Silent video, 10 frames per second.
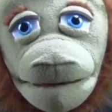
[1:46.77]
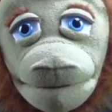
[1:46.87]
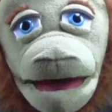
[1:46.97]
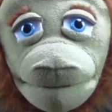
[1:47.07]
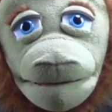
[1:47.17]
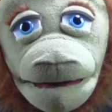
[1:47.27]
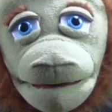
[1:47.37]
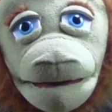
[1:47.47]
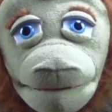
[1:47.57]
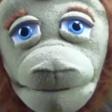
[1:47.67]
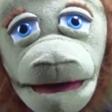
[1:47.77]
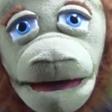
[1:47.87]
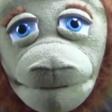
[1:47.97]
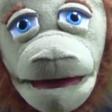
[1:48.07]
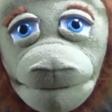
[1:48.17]
data for January
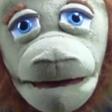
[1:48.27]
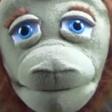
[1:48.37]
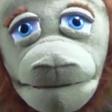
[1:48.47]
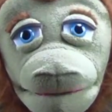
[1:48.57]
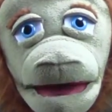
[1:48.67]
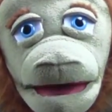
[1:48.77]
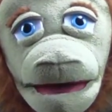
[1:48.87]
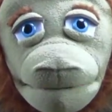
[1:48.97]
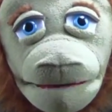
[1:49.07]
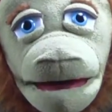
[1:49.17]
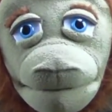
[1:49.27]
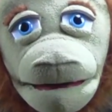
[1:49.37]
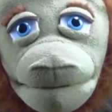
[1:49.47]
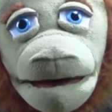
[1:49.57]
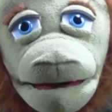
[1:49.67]
2013 will
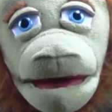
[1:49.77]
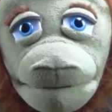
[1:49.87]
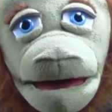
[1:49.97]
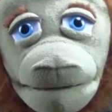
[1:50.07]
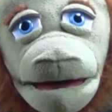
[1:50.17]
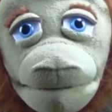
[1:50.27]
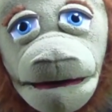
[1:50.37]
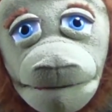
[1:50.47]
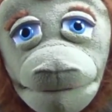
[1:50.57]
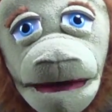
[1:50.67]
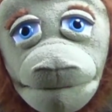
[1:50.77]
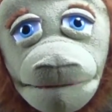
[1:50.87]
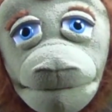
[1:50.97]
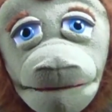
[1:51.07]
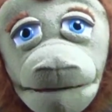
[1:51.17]
be released on Wednesday,
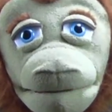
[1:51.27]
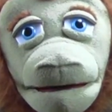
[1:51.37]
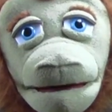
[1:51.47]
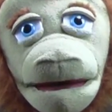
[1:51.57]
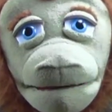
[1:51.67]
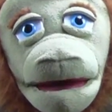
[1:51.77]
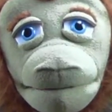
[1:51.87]
February 20th,